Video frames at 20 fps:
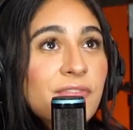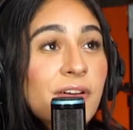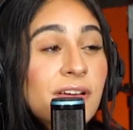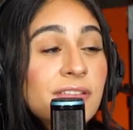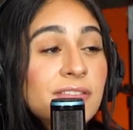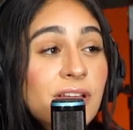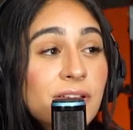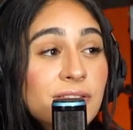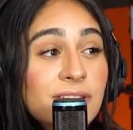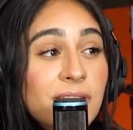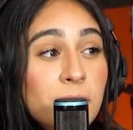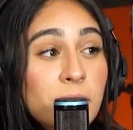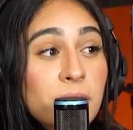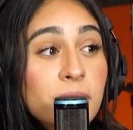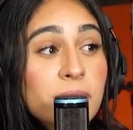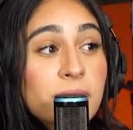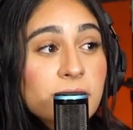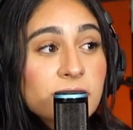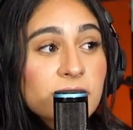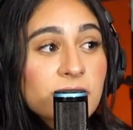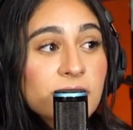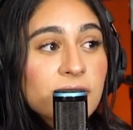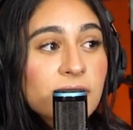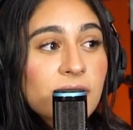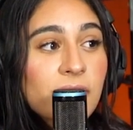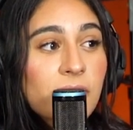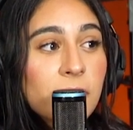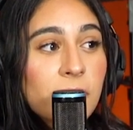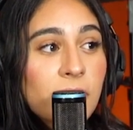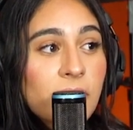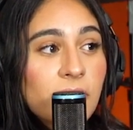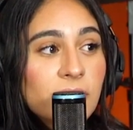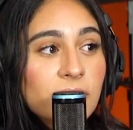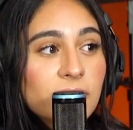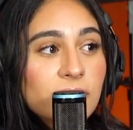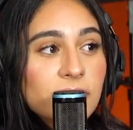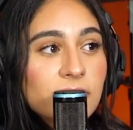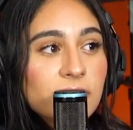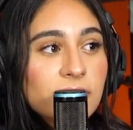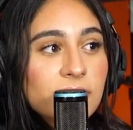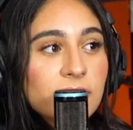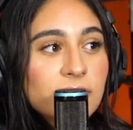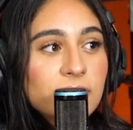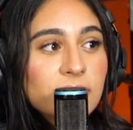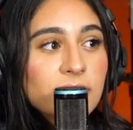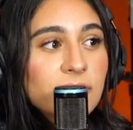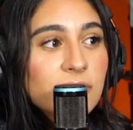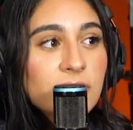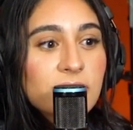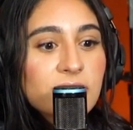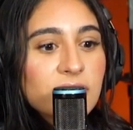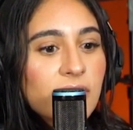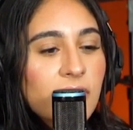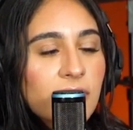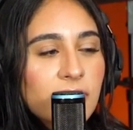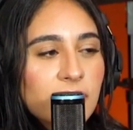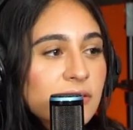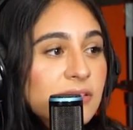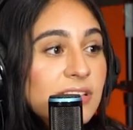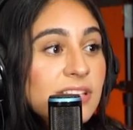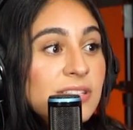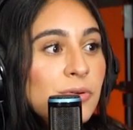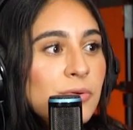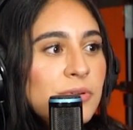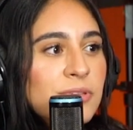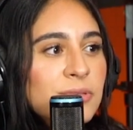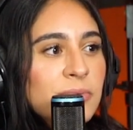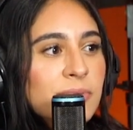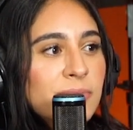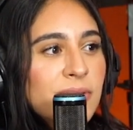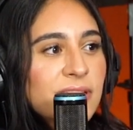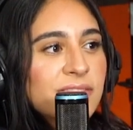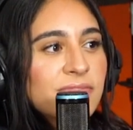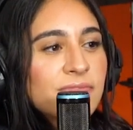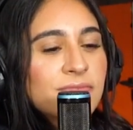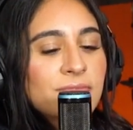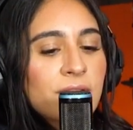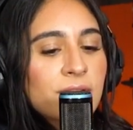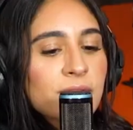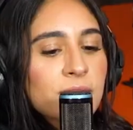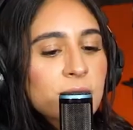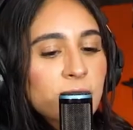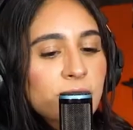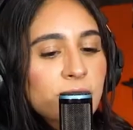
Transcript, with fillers: found out that movie was gonna come out, insane because it's always been my favorite